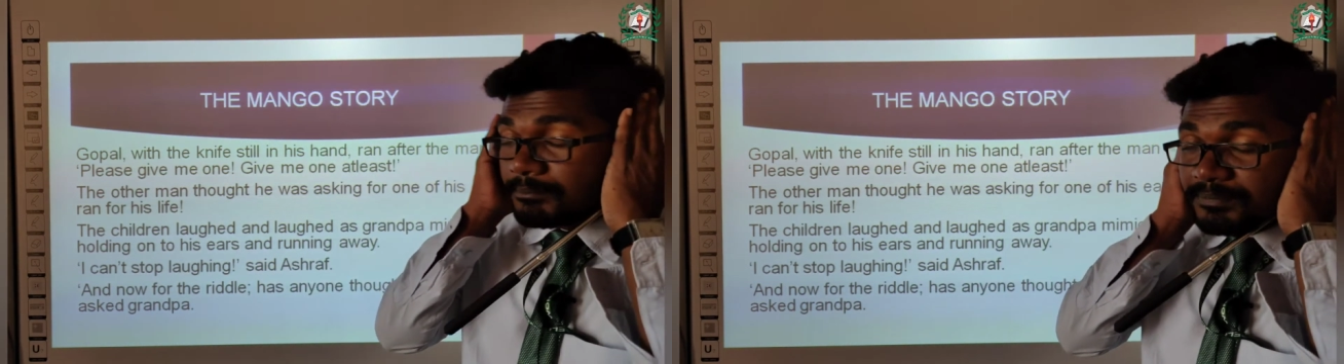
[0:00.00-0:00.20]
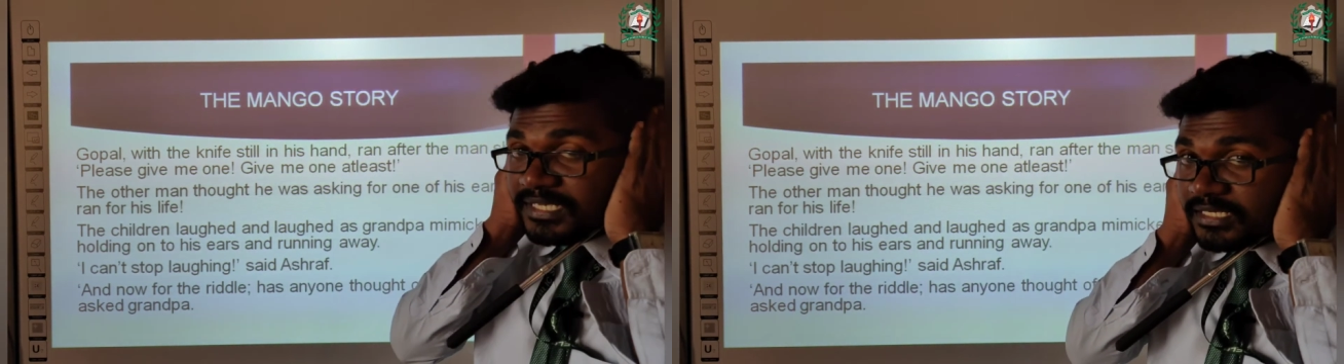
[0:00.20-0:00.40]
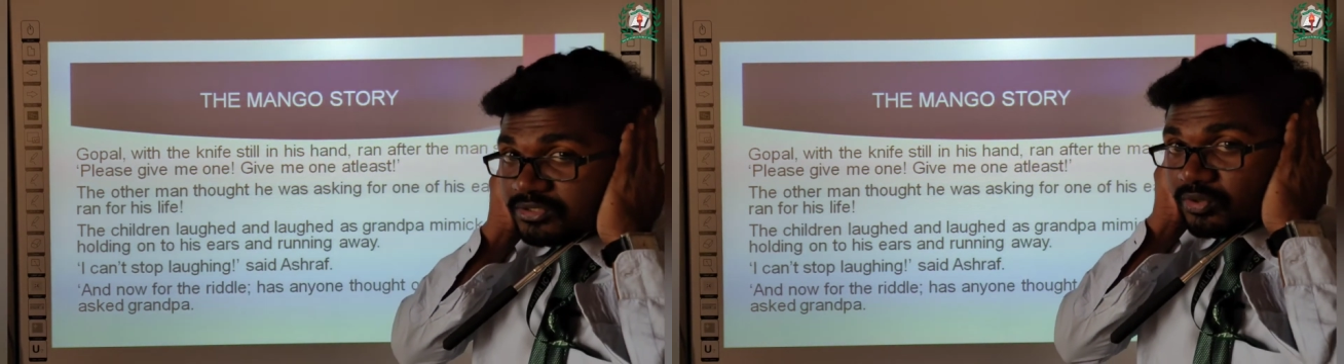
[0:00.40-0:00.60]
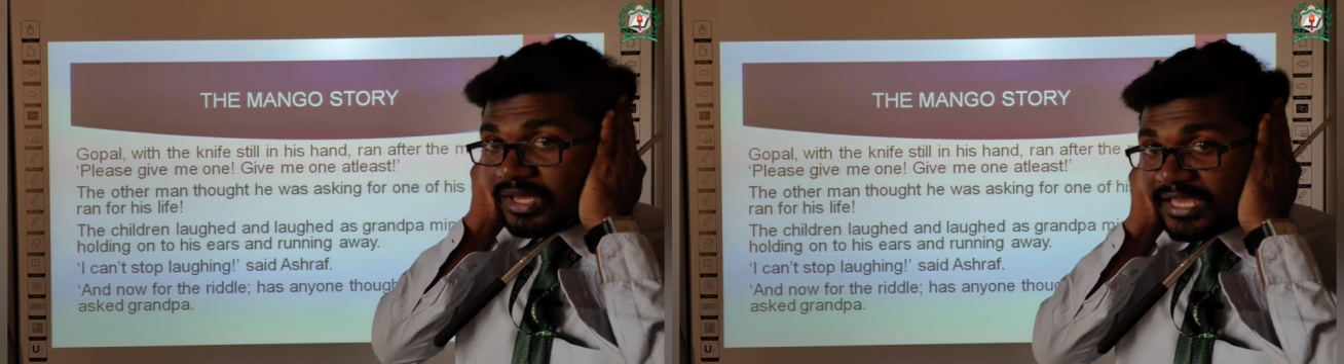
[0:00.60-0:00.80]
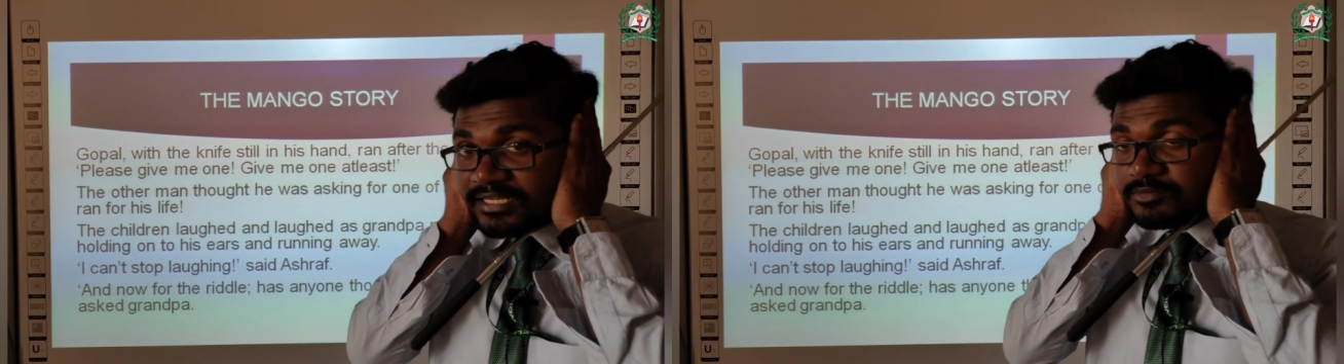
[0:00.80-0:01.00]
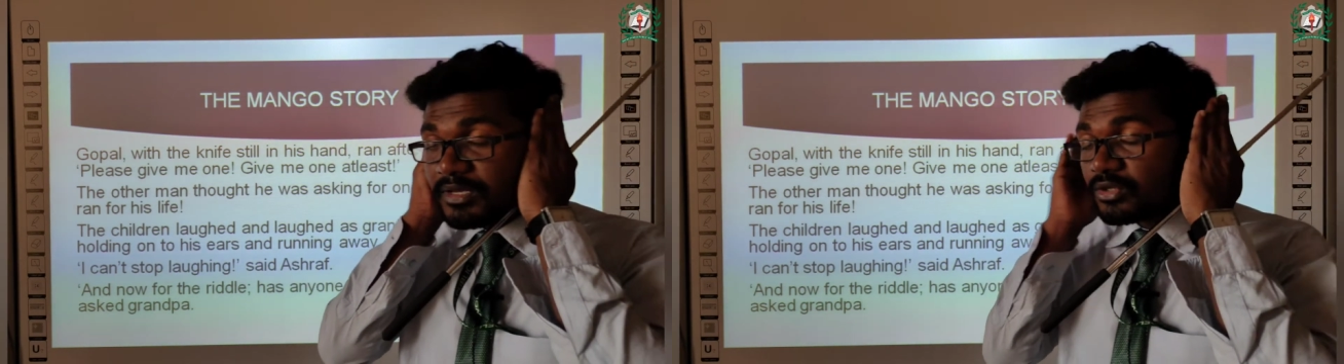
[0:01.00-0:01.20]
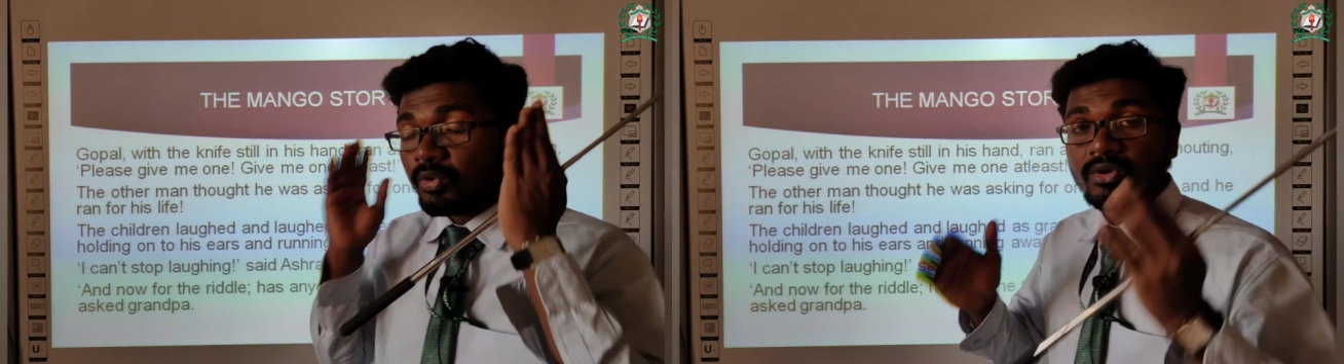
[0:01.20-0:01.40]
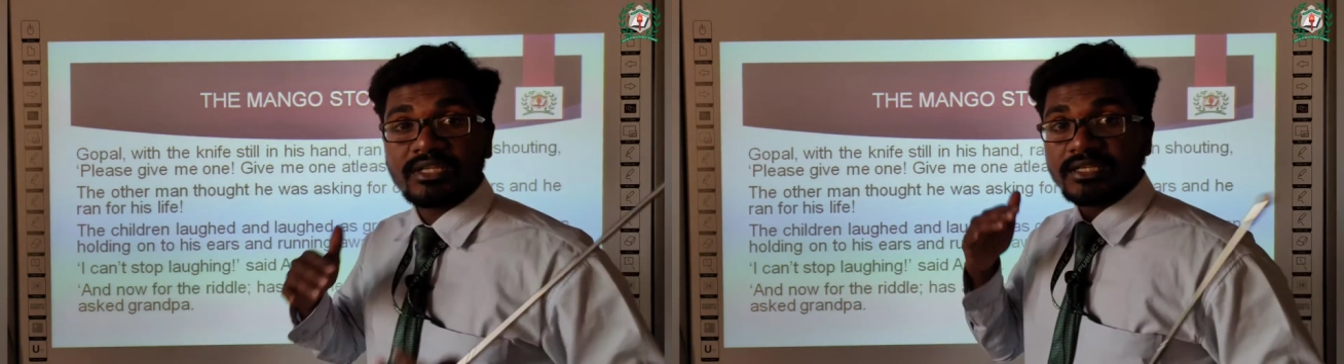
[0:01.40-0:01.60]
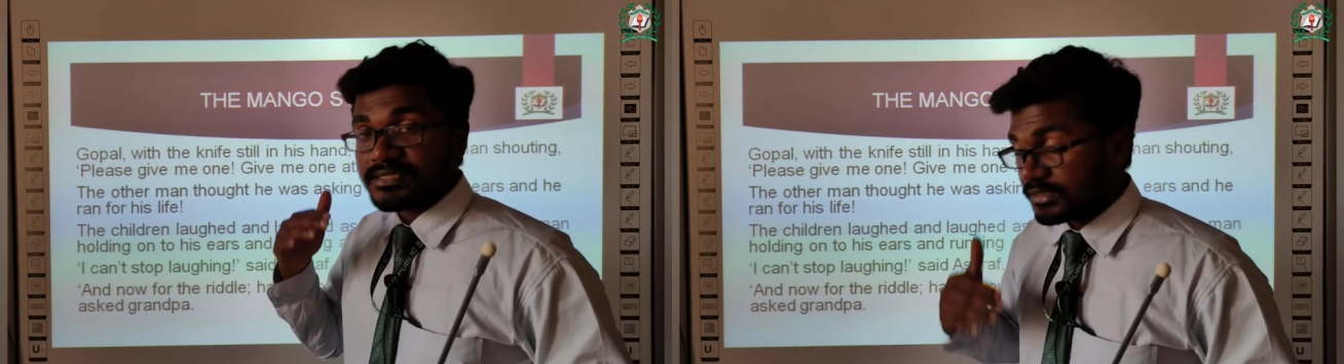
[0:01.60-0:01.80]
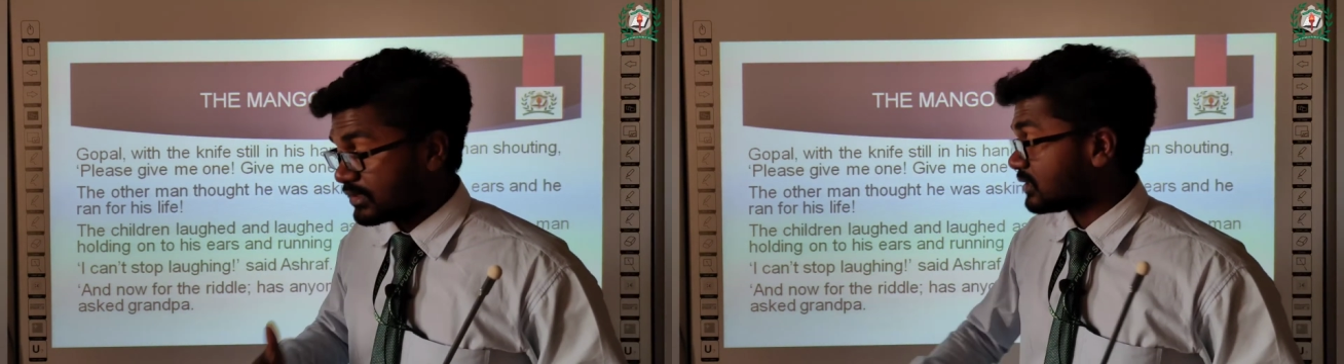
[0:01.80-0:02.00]
began to act by holding
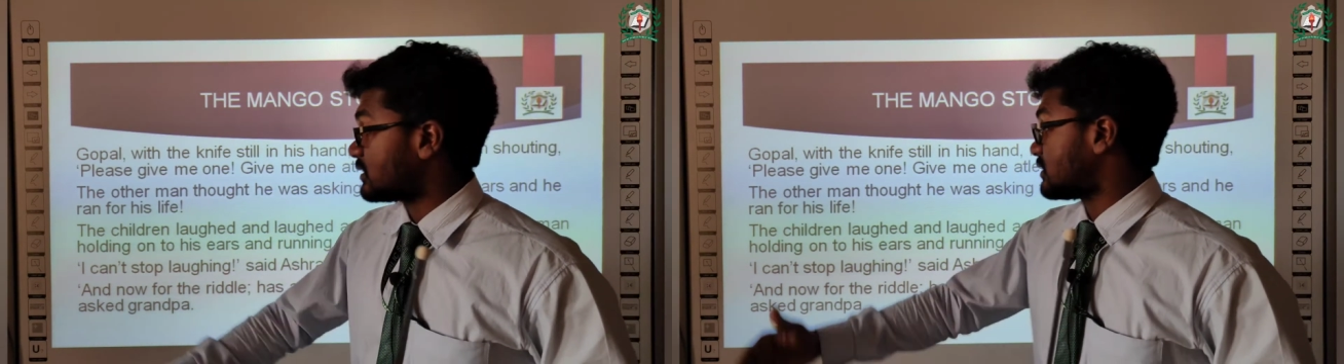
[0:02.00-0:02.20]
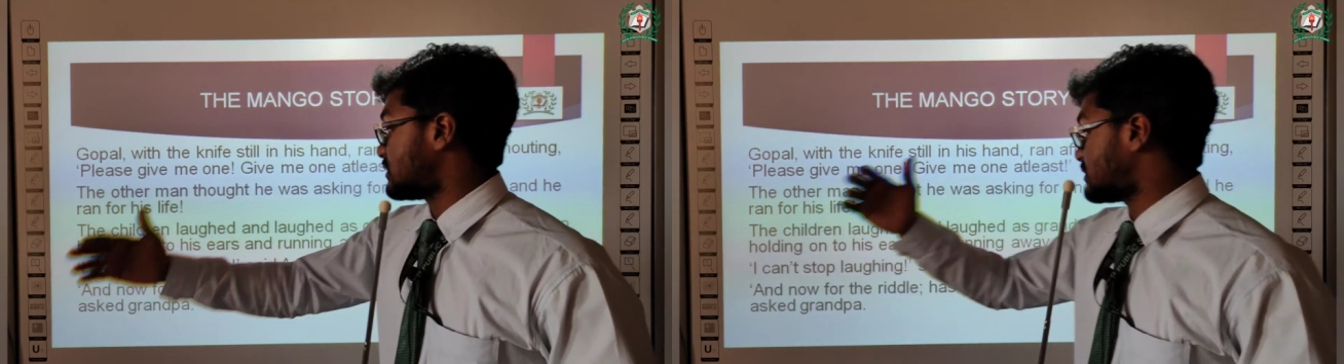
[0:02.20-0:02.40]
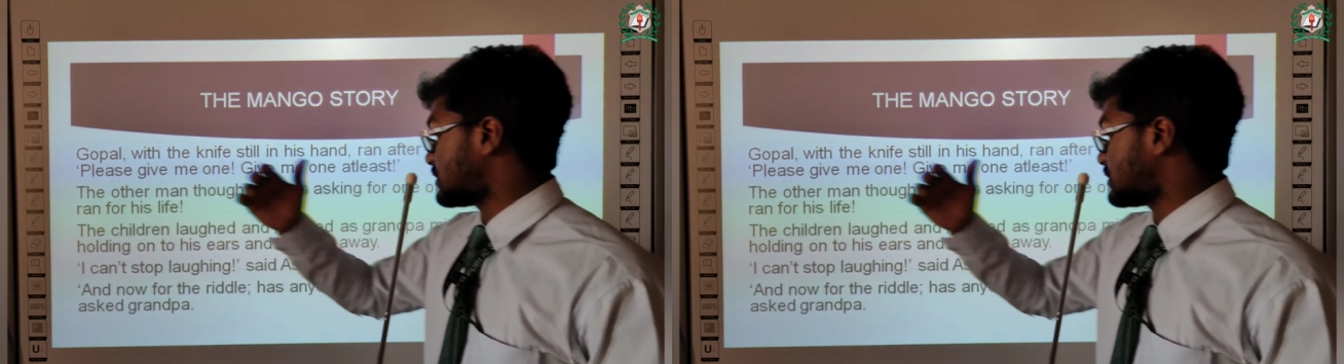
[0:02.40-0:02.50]
his ears.